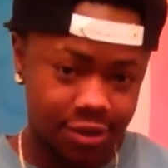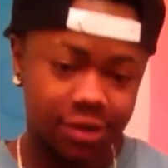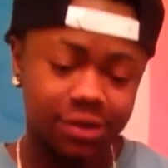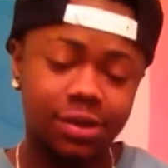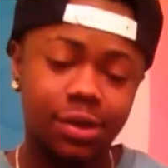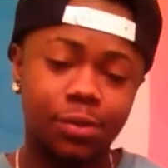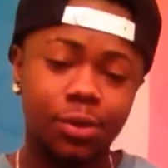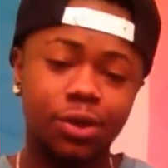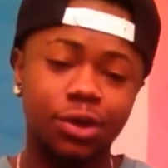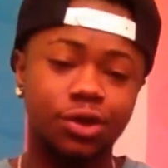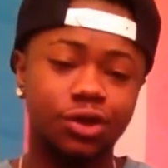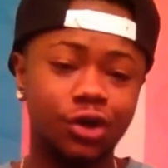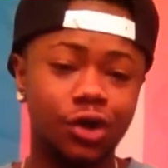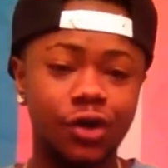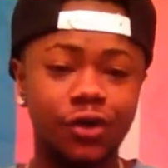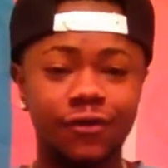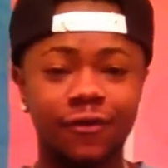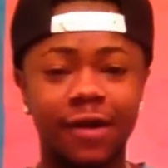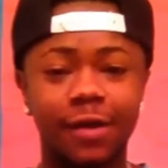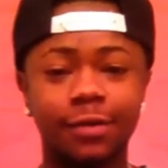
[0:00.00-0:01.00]
Someone in
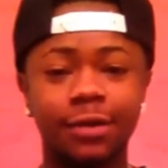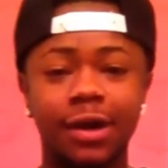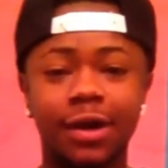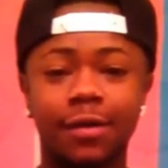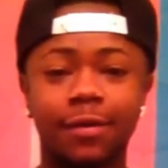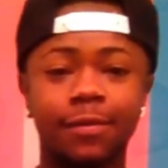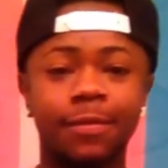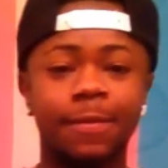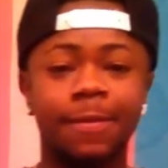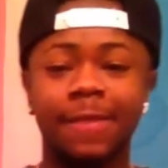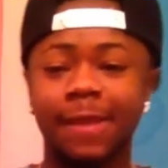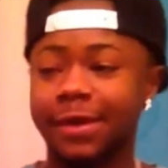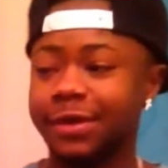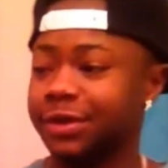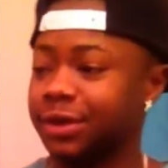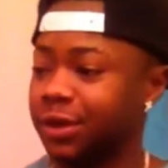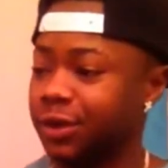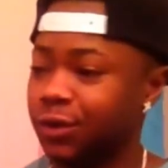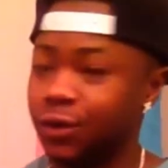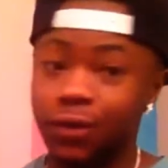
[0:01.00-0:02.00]
church found out.
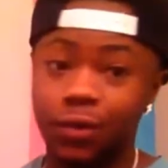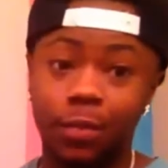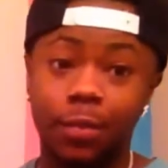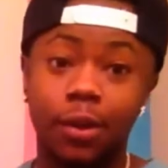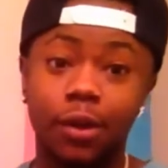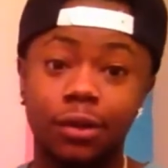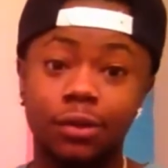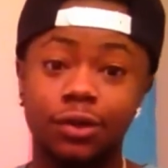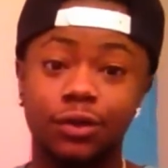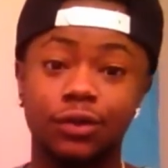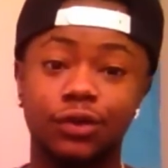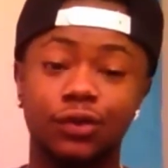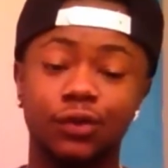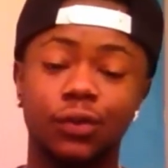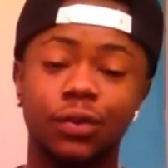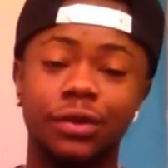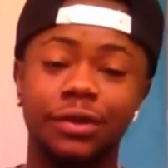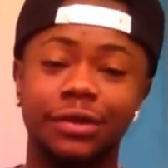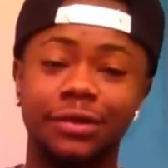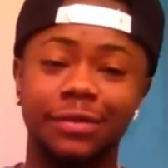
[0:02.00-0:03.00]
Next thing you know, the pastor's
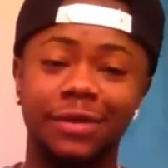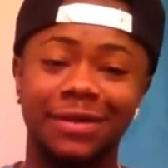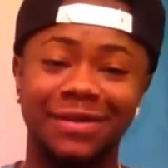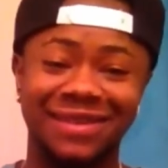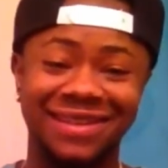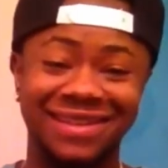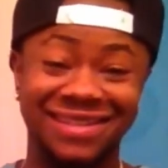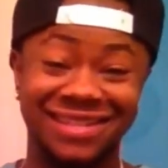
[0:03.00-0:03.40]
talking to me.